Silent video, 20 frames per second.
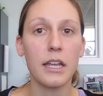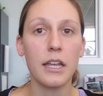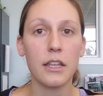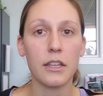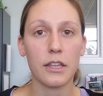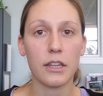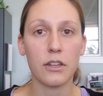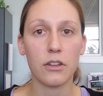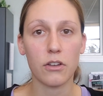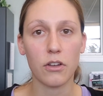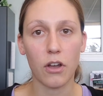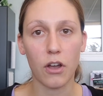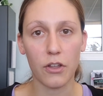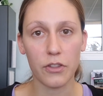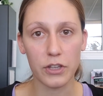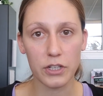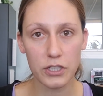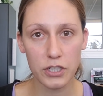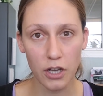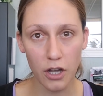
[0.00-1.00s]
You can look on
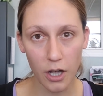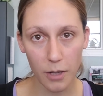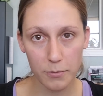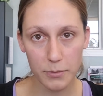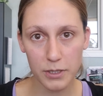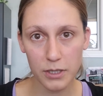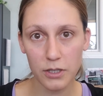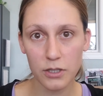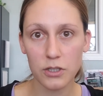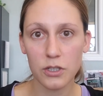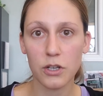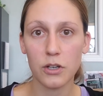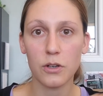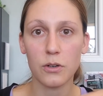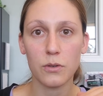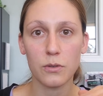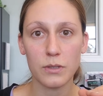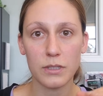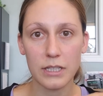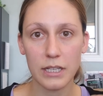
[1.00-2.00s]
the tops of the
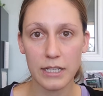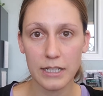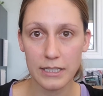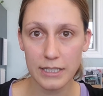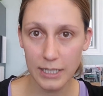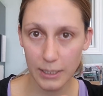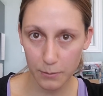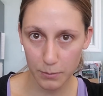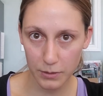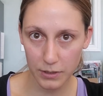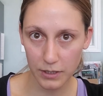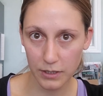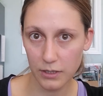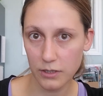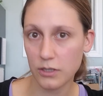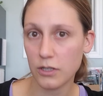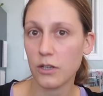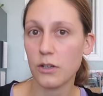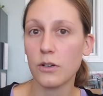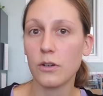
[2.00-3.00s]
toes, tips of the
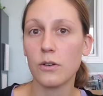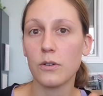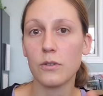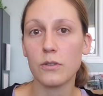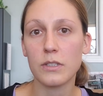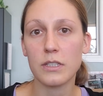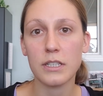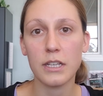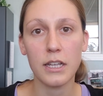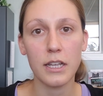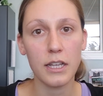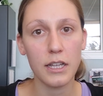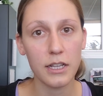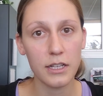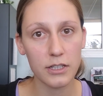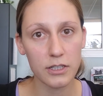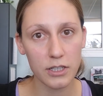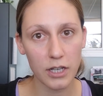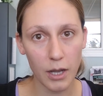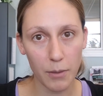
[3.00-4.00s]
toes,
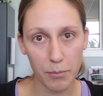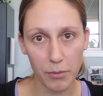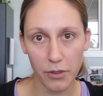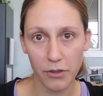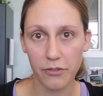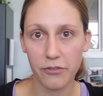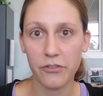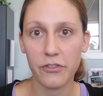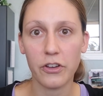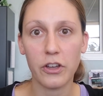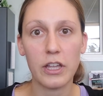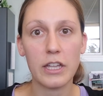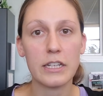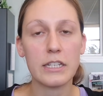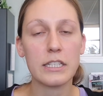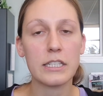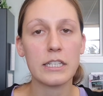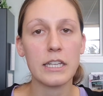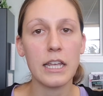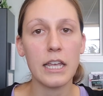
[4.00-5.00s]
top of the
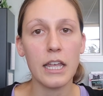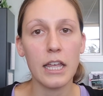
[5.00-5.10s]
foot,